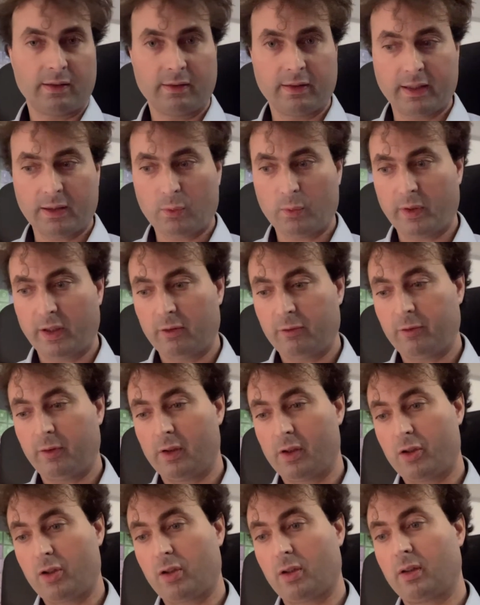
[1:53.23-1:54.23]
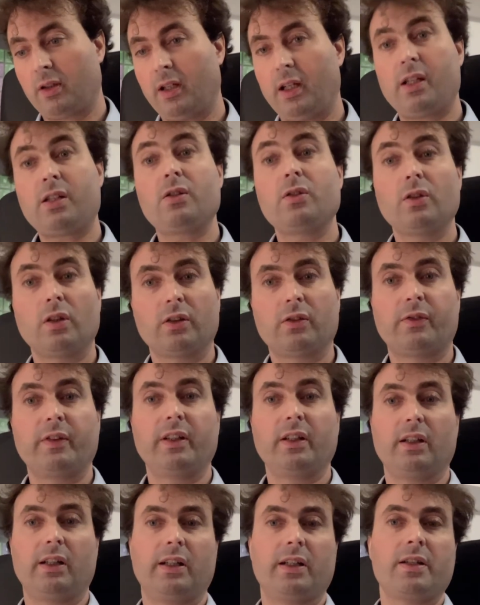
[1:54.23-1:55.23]
that wave function is not
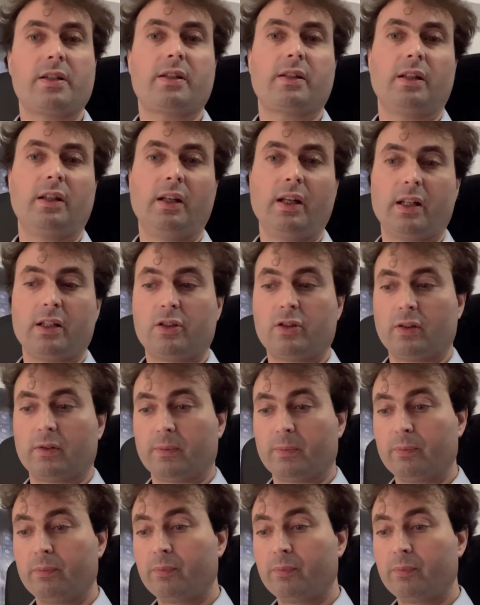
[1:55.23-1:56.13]
realized in nature.